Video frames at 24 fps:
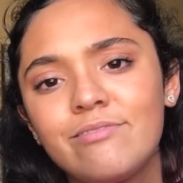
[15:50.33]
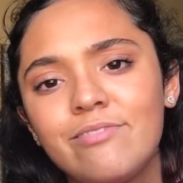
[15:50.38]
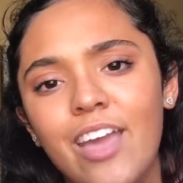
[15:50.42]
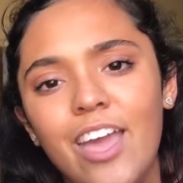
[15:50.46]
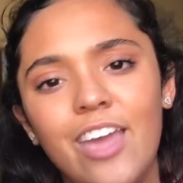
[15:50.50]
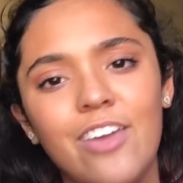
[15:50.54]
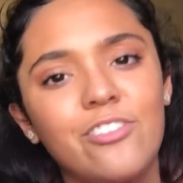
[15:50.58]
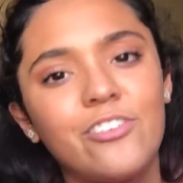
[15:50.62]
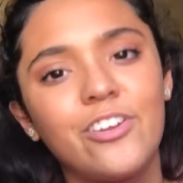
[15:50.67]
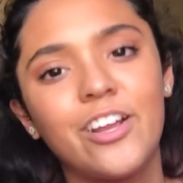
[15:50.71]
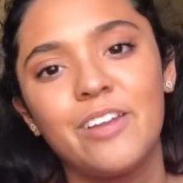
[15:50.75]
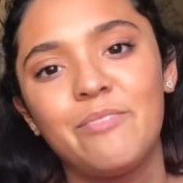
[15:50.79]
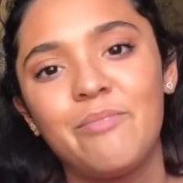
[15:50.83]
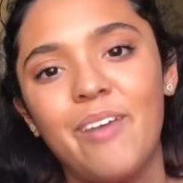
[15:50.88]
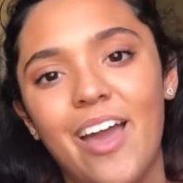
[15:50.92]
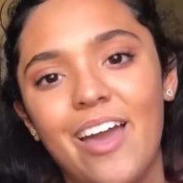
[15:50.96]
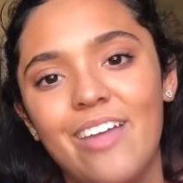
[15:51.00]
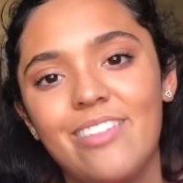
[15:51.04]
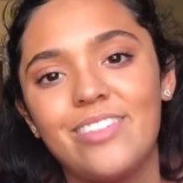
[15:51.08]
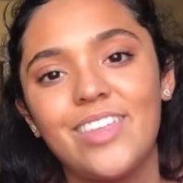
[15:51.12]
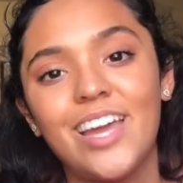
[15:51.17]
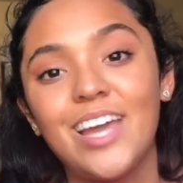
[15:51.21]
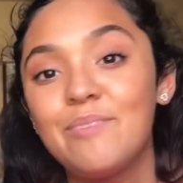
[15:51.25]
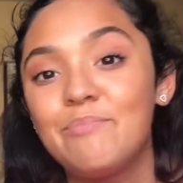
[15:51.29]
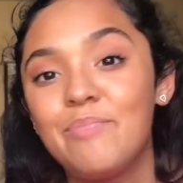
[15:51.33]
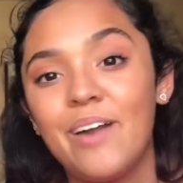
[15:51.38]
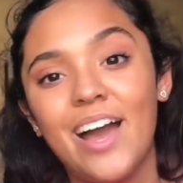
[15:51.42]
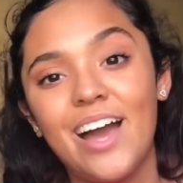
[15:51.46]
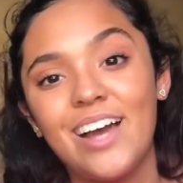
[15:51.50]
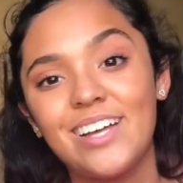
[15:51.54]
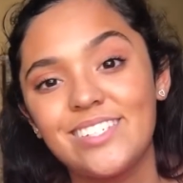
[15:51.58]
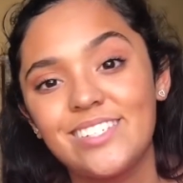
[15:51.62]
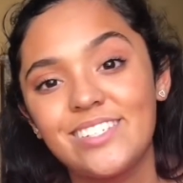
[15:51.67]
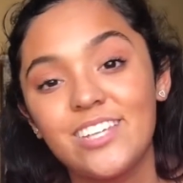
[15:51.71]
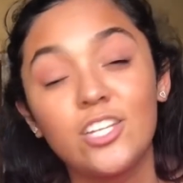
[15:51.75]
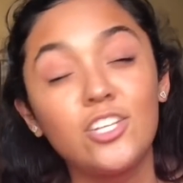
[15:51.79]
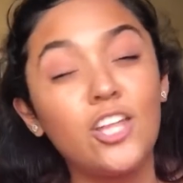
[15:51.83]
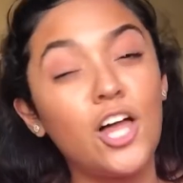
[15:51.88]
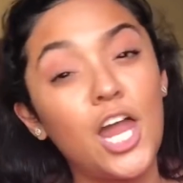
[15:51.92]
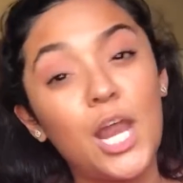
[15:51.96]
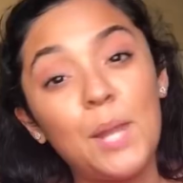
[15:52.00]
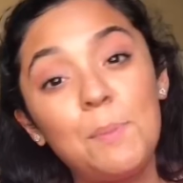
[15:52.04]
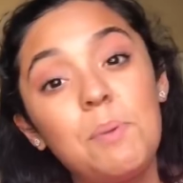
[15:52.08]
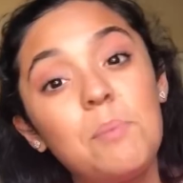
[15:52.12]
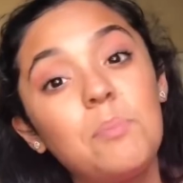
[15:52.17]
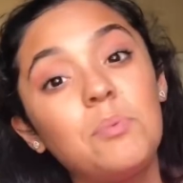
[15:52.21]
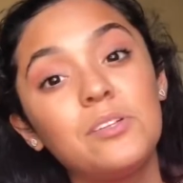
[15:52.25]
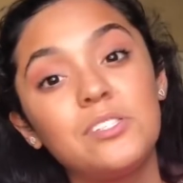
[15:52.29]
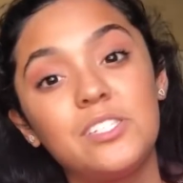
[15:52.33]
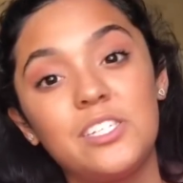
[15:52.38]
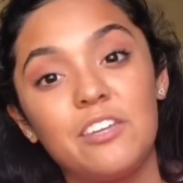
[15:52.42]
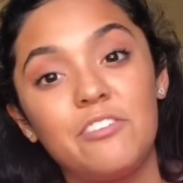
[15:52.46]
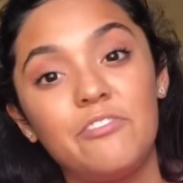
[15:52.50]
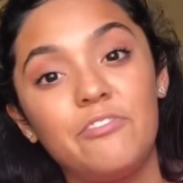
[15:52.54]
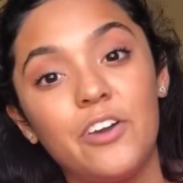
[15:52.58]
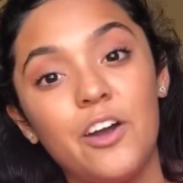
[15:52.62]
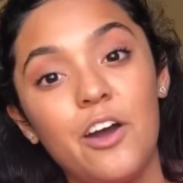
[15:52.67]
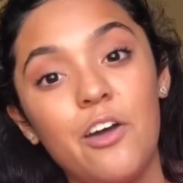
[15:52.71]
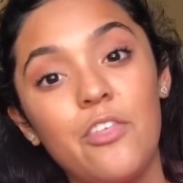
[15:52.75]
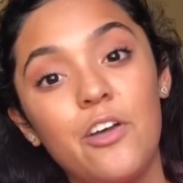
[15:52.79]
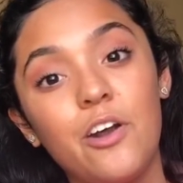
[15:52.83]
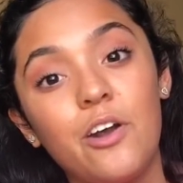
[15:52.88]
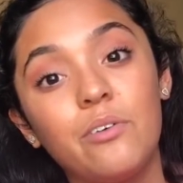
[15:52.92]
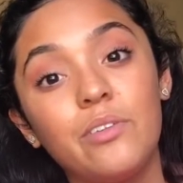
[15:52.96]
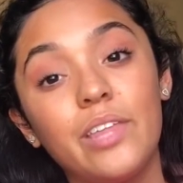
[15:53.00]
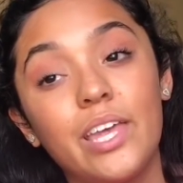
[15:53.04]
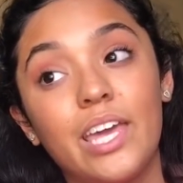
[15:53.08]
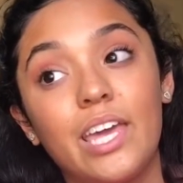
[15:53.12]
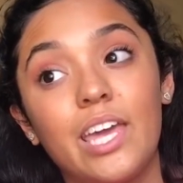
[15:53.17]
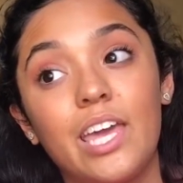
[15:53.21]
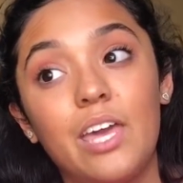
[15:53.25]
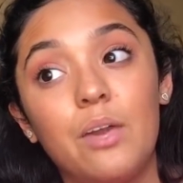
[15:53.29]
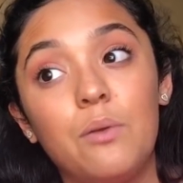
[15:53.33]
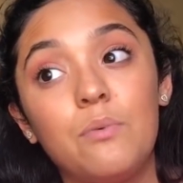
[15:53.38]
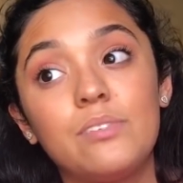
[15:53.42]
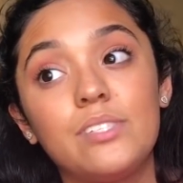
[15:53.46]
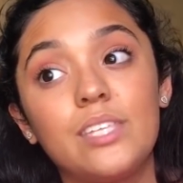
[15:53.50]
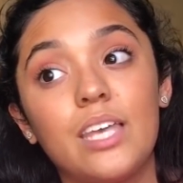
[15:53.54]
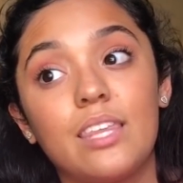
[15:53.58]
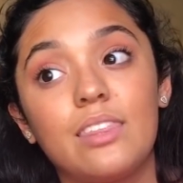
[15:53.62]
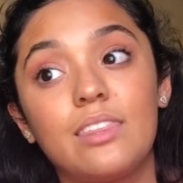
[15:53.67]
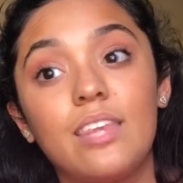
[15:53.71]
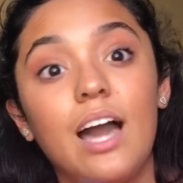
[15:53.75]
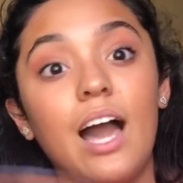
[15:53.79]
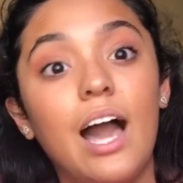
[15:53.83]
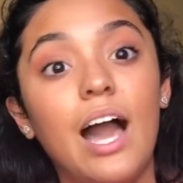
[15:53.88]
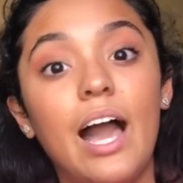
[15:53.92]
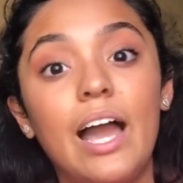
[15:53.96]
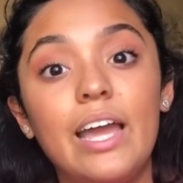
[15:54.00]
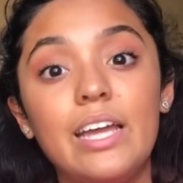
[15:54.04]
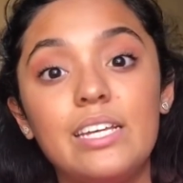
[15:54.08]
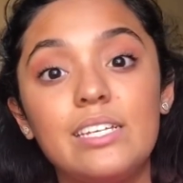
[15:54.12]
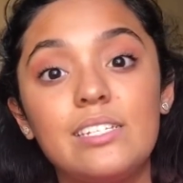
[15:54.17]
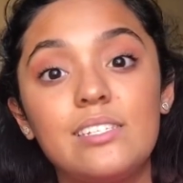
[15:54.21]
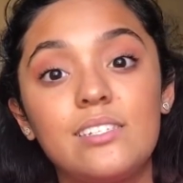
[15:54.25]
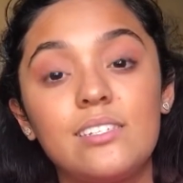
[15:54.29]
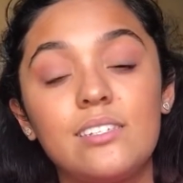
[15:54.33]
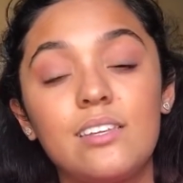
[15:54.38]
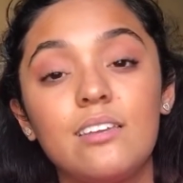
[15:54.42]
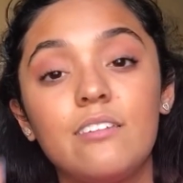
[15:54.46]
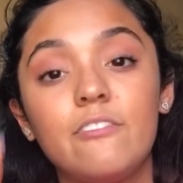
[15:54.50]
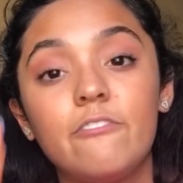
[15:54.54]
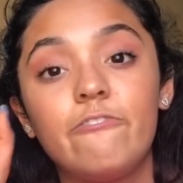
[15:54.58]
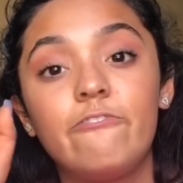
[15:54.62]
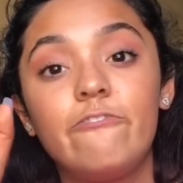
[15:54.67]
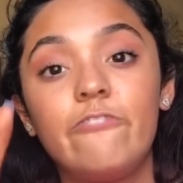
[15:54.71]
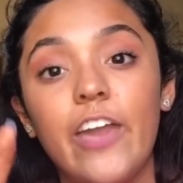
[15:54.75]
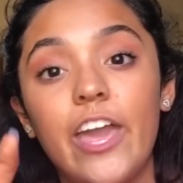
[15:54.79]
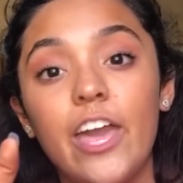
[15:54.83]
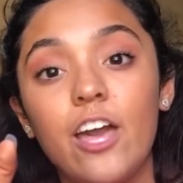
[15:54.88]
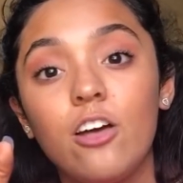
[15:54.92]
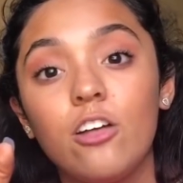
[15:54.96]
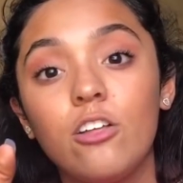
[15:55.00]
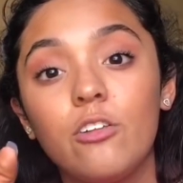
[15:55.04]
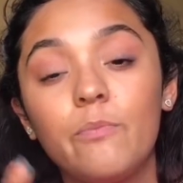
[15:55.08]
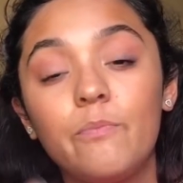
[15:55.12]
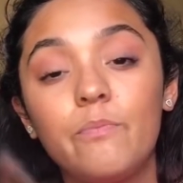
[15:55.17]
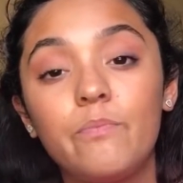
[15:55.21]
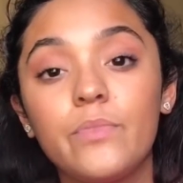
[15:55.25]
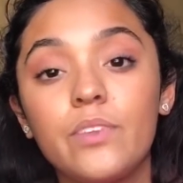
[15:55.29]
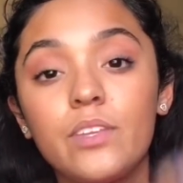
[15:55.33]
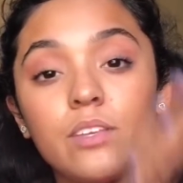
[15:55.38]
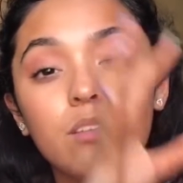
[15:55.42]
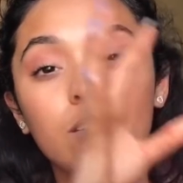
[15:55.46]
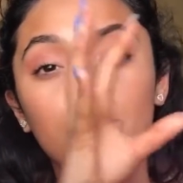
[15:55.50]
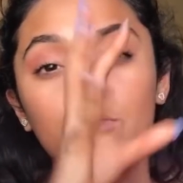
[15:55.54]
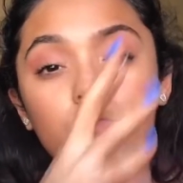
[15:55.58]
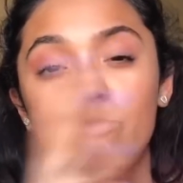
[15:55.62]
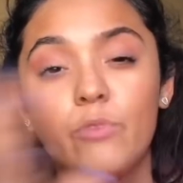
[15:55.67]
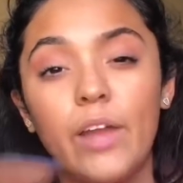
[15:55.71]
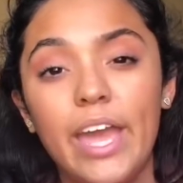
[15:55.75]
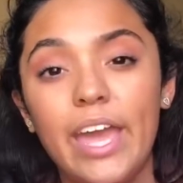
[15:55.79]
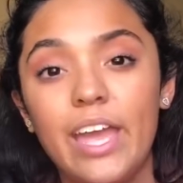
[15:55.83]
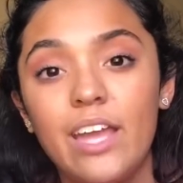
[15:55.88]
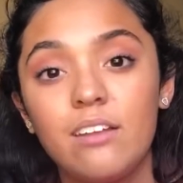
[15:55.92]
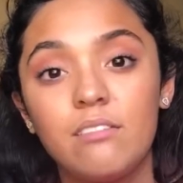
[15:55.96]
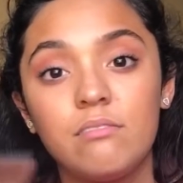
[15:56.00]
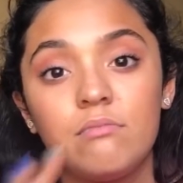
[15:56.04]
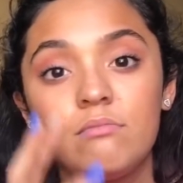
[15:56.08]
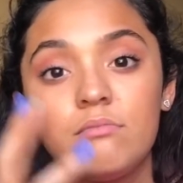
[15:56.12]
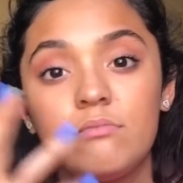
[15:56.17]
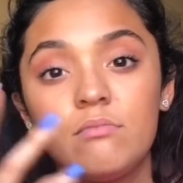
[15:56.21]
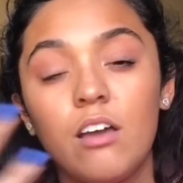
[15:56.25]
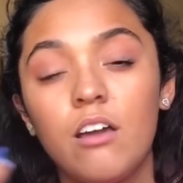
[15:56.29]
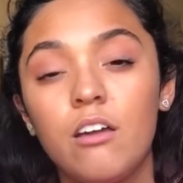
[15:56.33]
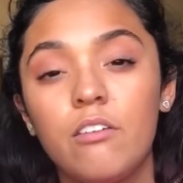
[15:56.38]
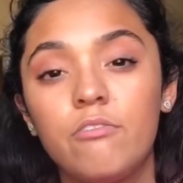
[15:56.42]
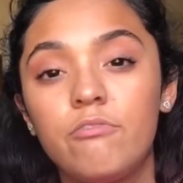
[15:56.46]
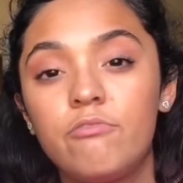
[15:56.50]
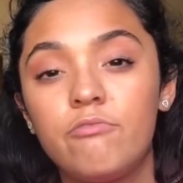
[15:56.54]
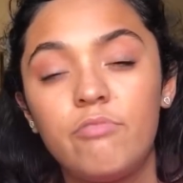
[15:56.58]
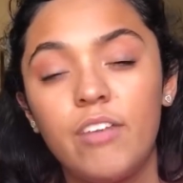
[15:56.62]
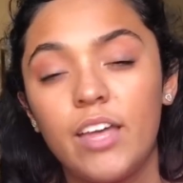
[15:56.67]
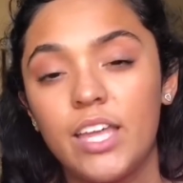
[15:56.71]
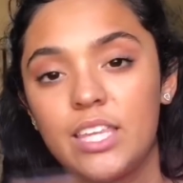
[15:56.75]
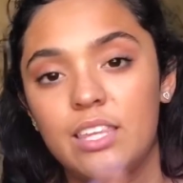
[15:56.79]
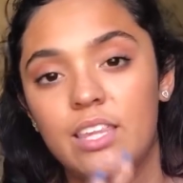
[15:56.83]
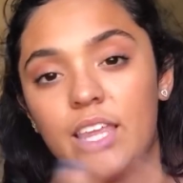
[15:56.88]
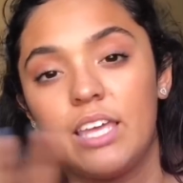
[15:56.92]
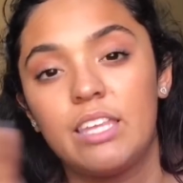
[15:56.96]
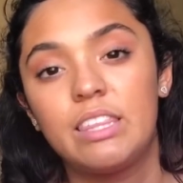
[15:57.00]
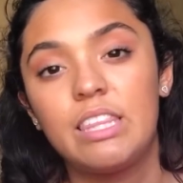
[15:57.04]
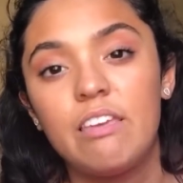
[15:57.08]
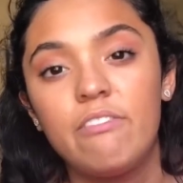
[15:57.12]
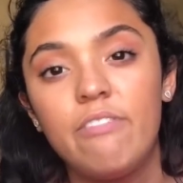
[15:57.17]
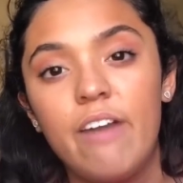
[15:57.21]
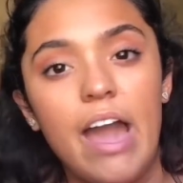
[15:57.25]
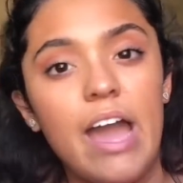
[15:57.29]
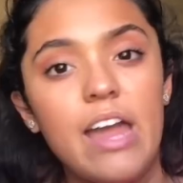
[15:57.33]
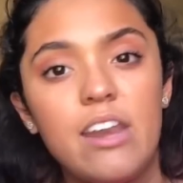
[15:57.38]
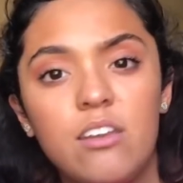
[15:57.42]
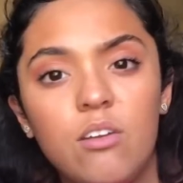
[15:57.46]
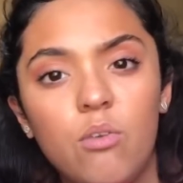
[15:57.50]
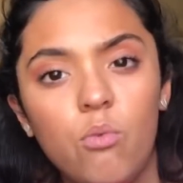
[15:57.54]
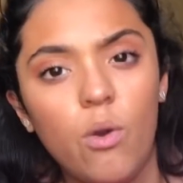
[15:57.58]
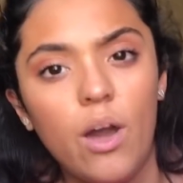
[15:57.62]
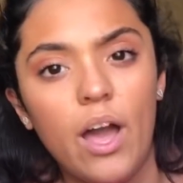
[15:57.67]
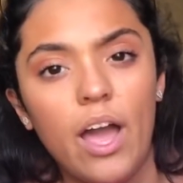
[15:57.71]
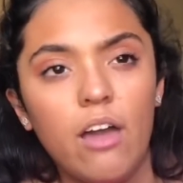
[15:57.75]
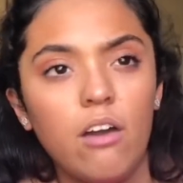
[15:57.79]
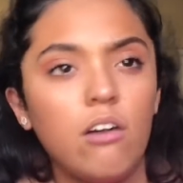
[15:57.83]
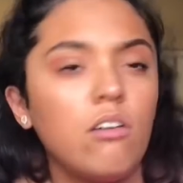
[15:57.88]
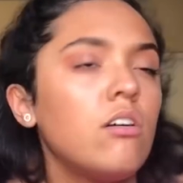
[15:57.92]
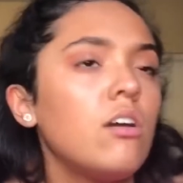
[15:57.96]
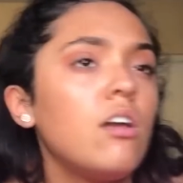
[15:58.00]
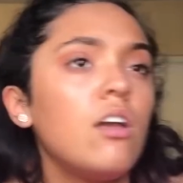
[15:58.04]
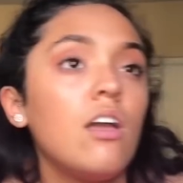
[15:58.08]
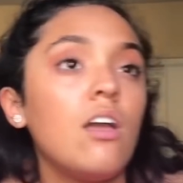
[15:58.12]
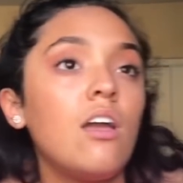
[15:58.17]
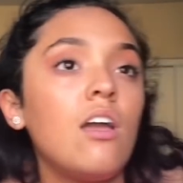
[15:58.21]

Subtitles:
8th grade math. I passed. A lot of people did fail though. Like, it was like the highest fail rate of that like they've had in a while.